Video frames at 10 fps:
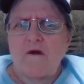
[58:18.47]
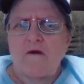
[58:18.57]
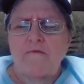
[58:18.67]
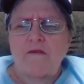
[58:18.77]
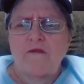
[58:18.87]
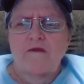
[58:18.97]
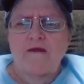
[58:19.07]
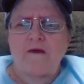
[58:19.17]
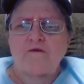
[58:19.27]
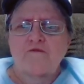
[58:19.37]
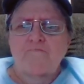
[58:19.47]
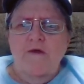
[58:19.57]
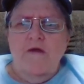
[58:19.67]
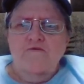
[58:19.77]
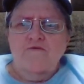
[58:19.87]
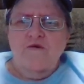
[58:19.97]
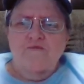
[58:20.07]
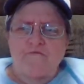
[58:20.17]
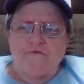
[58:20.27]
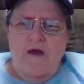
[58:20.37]
I mean, and again, it depends, because
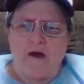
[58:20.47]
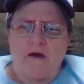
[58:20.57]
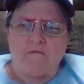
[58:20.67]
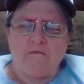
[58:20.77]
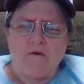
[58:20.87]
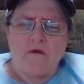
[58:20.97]
if you have,